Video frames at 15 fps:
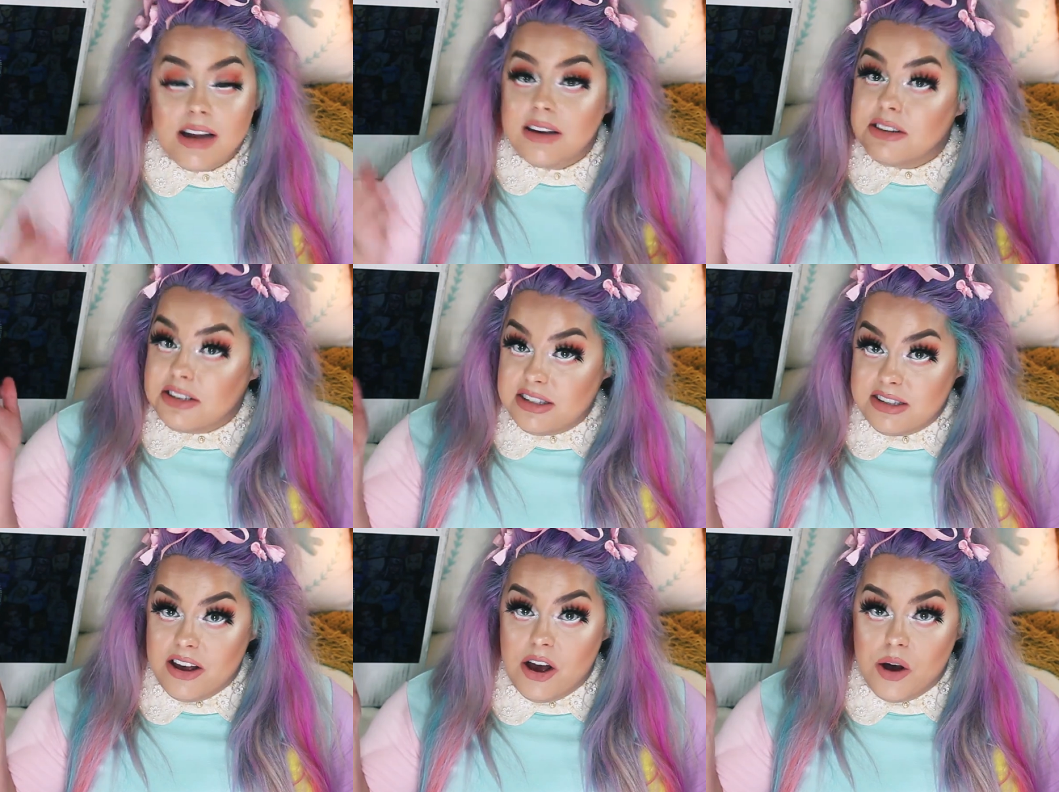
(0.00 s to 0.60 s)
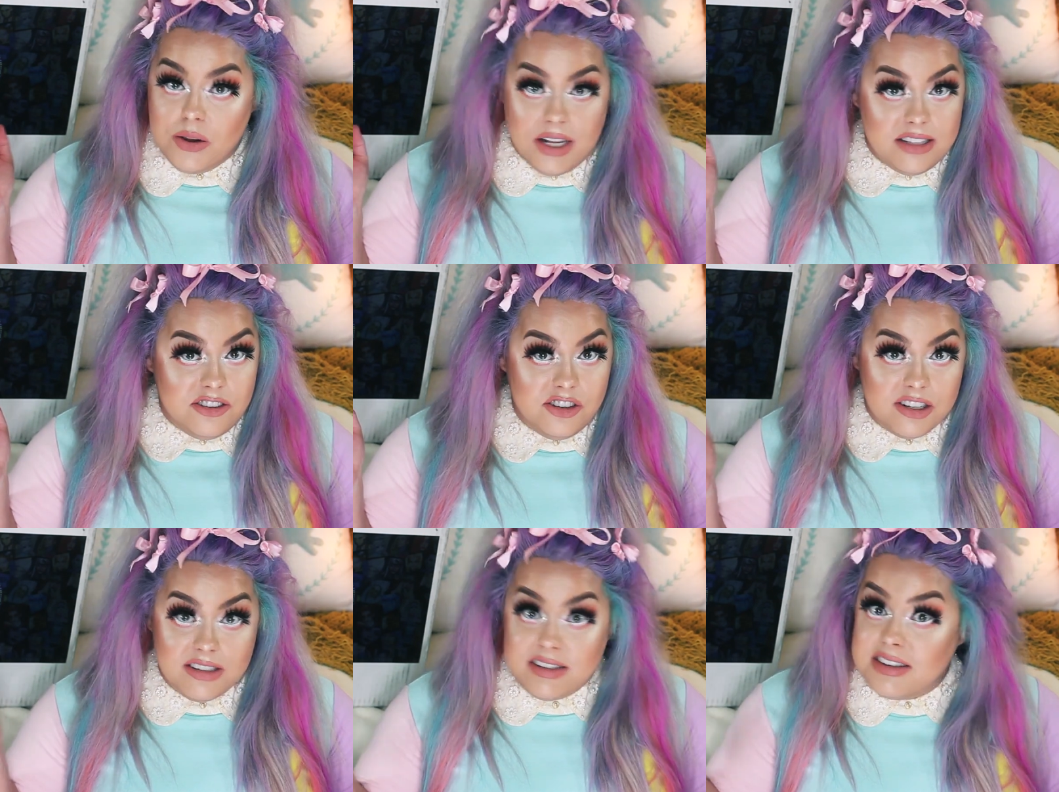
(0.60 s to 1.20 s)
So let's
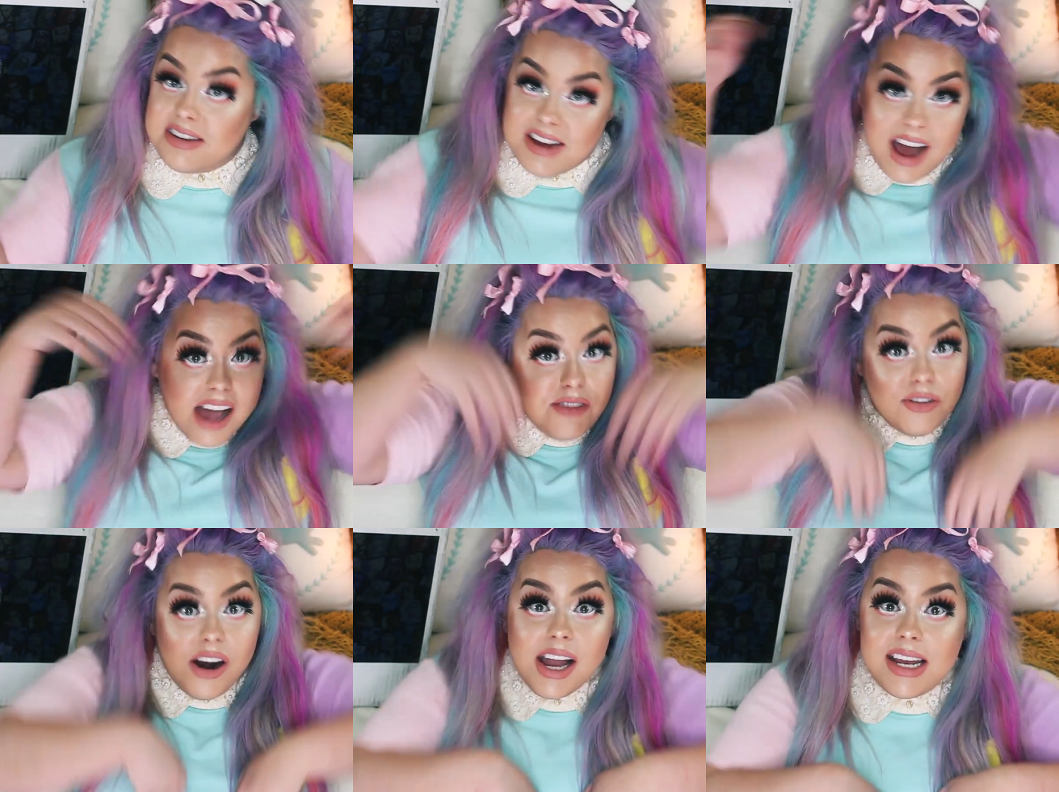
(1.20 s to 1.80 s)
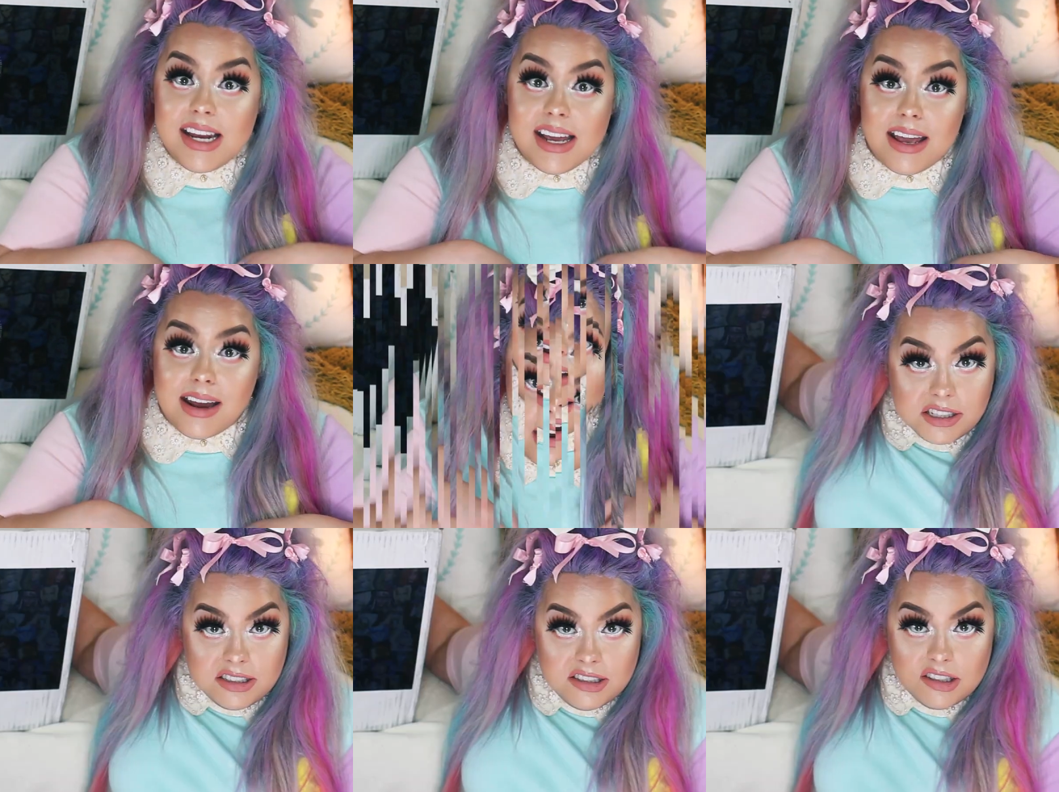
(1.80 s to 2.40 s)
just dive right
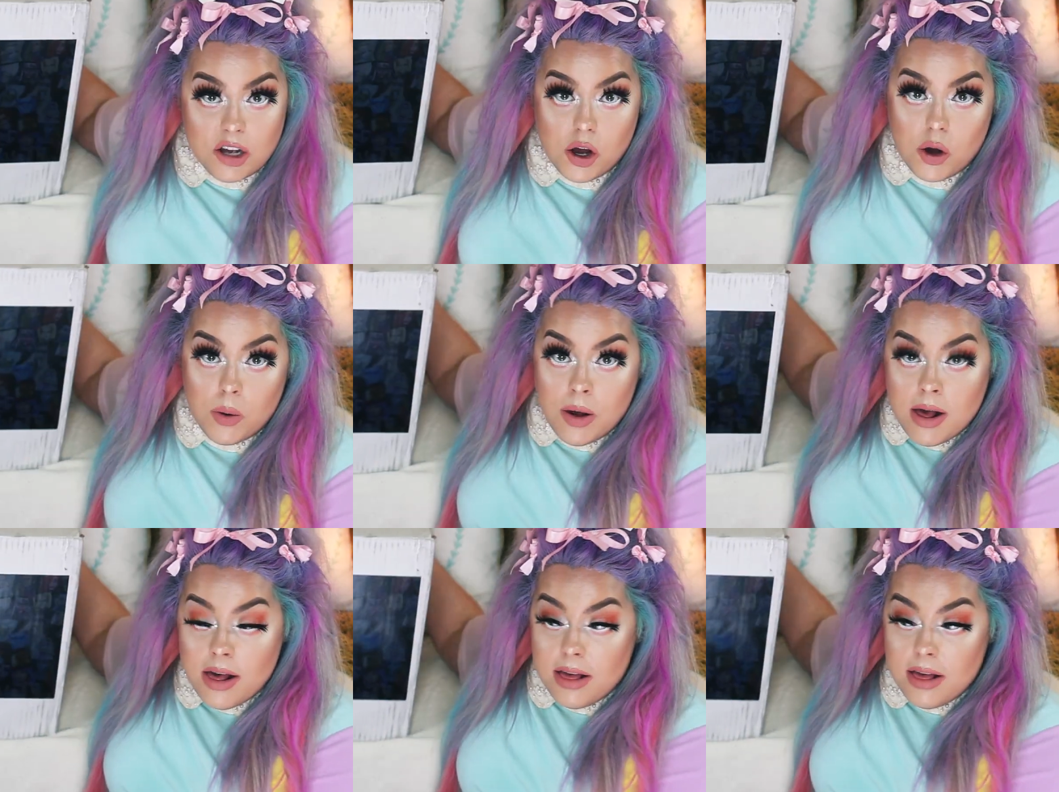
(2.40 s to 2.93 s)
in. So